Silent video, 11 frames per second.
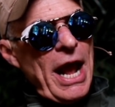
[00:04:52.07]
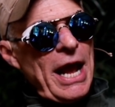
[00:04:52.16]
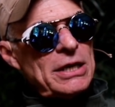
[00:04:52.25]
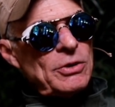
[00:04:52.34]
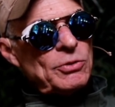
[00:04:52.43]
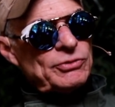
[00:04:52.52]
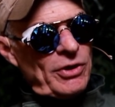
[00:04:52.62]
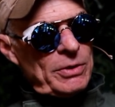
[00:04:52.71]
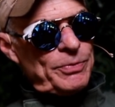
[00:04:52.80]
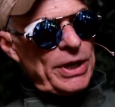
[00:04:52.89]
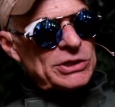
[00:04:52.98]
and it was
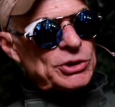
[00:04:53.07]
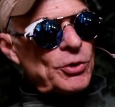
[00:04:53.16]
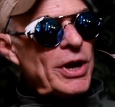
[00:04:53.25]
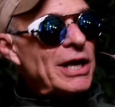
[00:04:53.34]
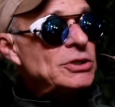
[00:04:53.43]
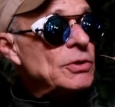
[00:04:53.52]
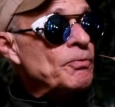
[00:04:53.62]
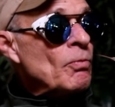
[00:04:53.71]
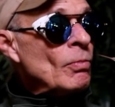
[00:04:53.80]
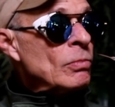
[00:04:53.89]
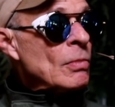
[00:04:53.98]
very picturesque,
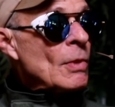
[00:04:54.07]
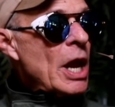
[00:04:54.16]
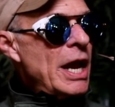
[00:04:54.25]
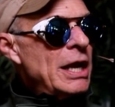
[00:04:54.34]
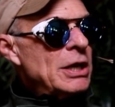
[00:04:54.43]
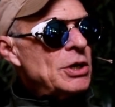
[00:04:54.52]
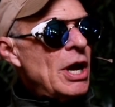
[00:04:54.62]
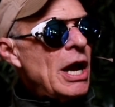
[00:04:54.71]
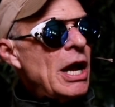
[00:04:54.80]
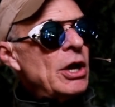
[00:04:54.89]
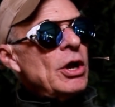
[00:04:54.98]
and.
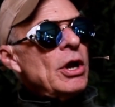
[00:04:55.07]
Uh,